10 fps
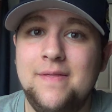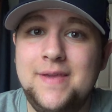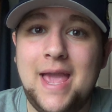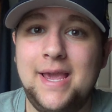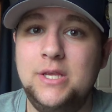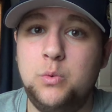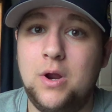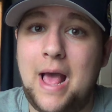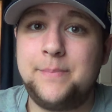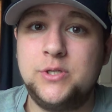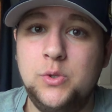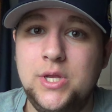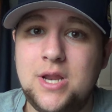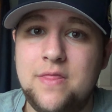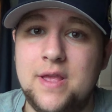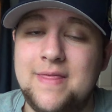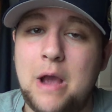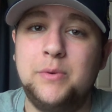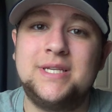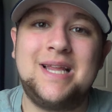the Yankees won absolutely nothing.
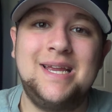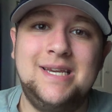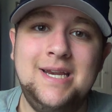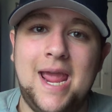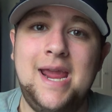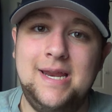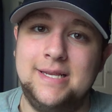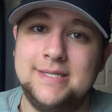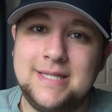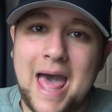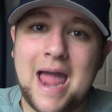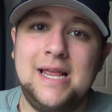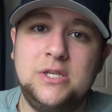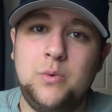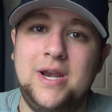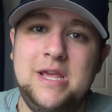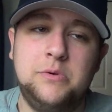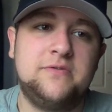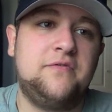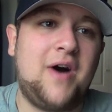That was the 1980s. That is when he
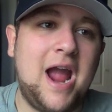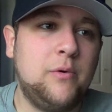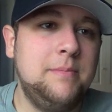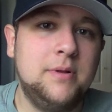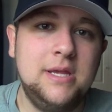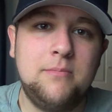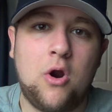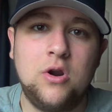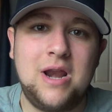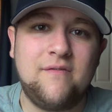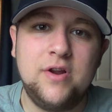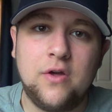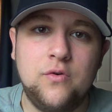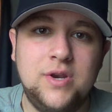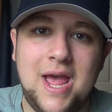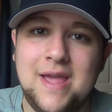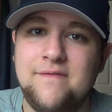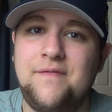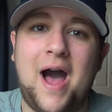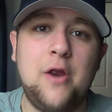was firing Billy Martin every other
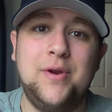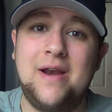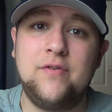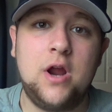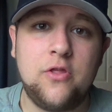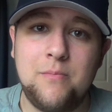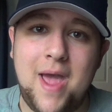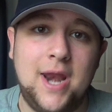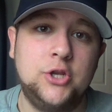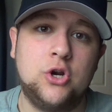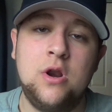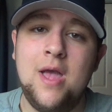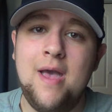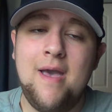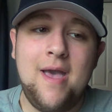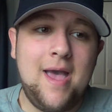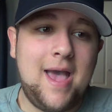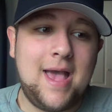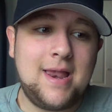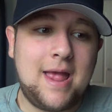day, firing every other manager,
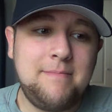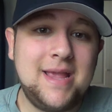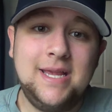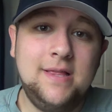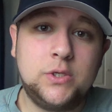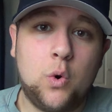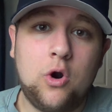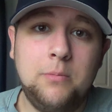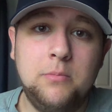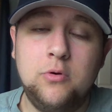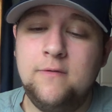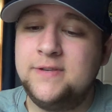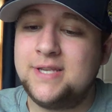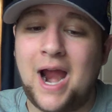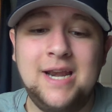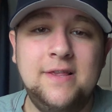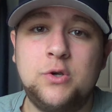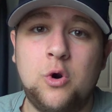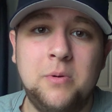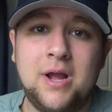and making these horrible moves, signing these
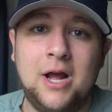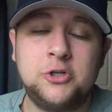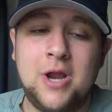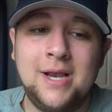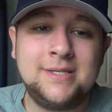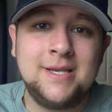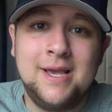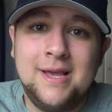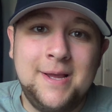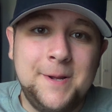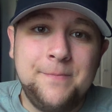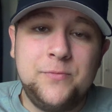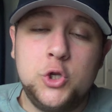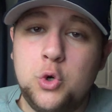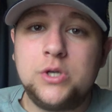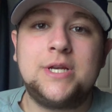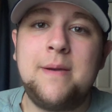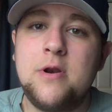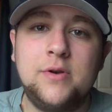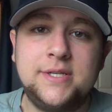horrible contracts. George
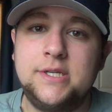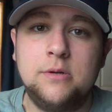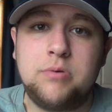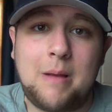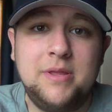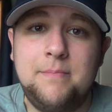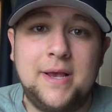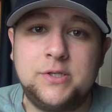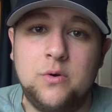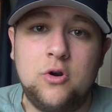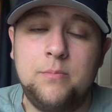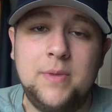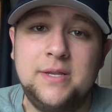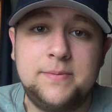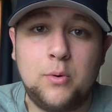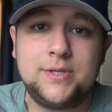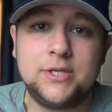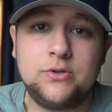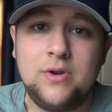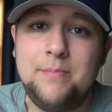Steinbrenner is still probably the best owner in sports
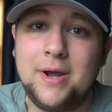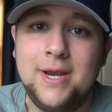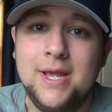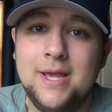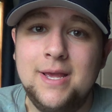history, but